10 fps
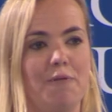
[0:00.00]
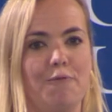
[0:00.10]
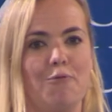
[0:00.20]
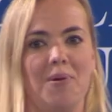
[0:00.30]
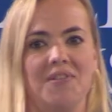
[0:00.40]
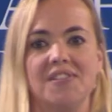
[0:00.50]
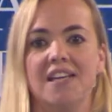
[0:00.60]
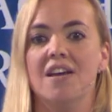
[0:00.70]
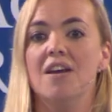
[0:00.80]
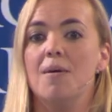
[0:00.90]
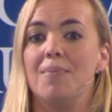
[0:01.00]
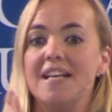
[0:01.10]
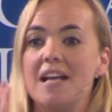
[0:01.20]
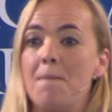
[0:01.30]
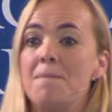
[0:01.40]
performance.
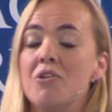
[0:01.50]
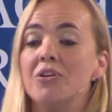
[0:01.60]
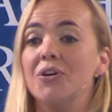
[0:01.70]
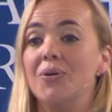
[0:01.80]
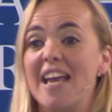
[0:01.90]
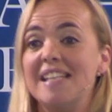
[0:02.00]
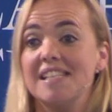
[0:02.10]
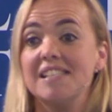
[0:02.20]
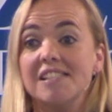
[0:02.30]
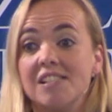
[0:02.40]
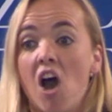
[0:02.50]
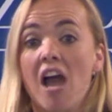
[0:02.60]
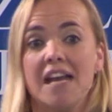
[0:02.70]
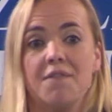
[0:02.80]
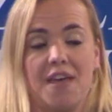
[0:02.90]
But a miracle is a
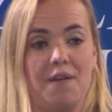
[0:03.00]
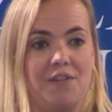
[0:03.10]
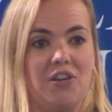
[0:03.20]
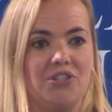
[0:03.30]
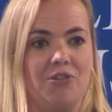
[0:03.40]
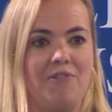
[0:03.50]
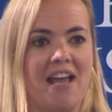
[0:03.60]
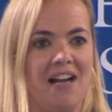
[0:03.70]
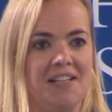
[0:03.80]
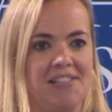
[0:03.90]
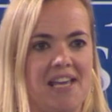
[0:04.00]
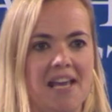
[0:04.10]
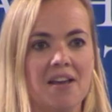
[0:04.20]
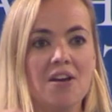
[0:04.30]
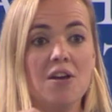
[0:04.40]
sign of that future
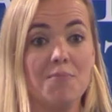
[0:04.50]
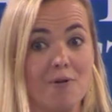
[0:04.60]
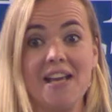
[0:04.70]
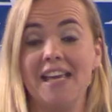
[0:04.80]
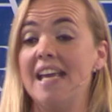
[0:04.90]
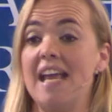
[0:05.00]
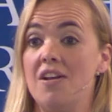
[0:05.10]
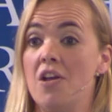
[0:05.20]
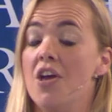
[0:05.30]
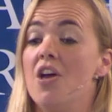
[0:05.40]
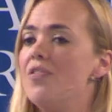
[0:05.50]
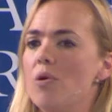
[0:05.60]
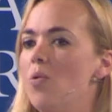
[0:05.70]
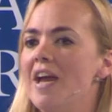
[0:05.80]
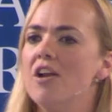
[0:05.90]
reality breaking in
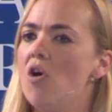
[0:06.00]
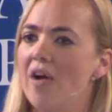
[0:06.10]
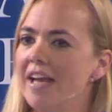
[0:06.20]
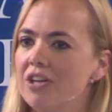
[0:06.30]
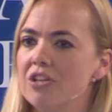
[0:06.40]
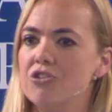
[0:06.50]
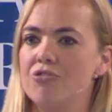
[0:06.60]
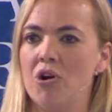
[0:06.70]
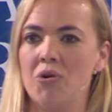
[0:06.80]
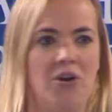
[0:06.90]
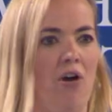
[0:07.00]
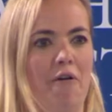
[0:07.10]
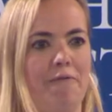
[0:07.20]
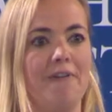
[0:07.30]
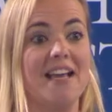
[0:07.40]
that we're not in control
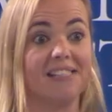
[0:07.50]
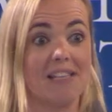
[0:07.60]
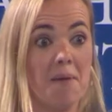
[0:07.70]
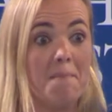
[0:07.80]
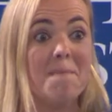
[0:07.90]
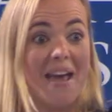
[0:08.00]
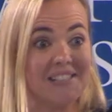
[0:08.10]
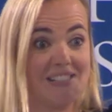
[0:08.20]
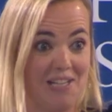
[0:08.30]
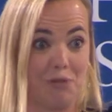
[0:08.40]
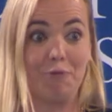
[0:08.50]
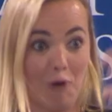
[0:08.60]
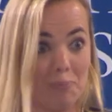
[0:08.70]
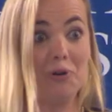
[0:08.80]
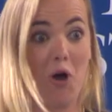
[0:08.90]
of. It's a message
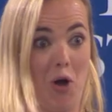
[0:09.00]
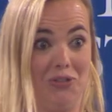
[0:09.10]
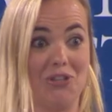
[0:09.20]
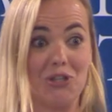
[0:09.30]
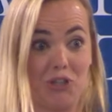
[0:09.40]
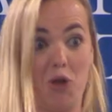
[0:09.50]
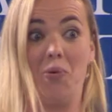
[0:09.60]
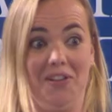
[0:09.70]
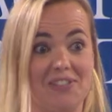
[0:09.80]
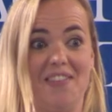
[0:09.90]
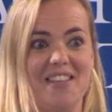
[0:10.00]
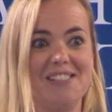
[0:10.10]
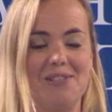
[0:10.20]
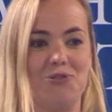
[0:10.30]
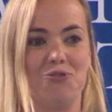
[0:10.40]
from God to show us that
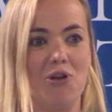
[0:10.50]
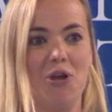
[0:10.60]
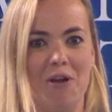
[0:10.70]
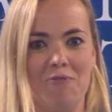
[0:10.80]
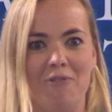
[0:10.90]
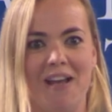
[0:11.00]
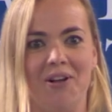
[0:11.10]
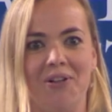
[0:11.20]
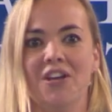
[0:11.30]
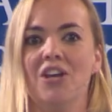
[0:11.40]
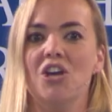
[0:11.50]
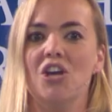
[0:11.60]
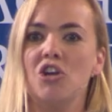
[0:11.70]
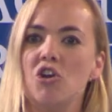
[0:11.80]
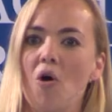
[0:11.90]
this is true and real,
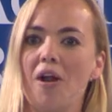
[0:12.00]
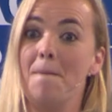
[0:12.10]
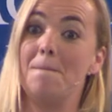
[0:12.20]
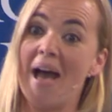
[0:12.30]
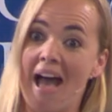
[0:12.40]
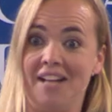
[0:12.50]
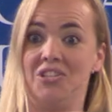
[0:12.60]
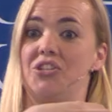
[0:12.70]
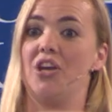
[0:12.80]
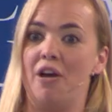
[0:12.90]
not a badge